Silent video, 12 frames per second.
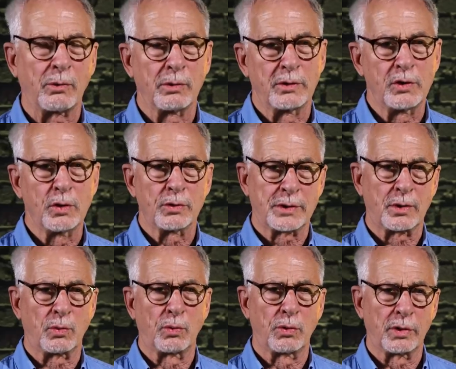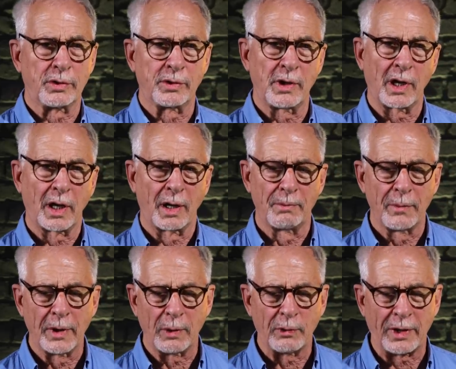would use the word
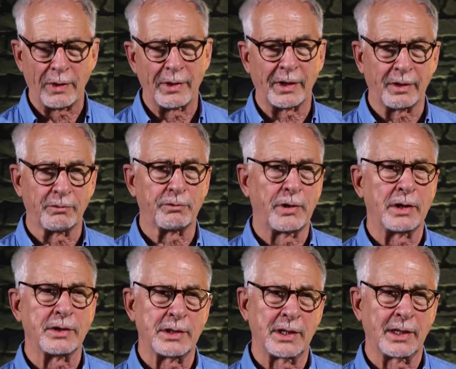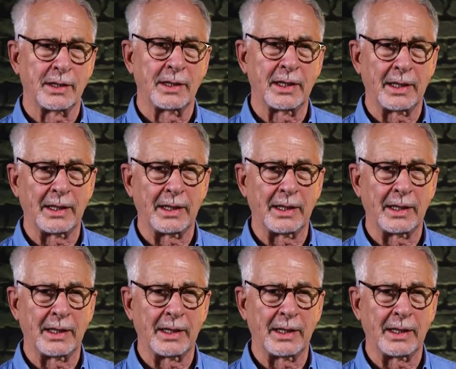um, rather than confronting,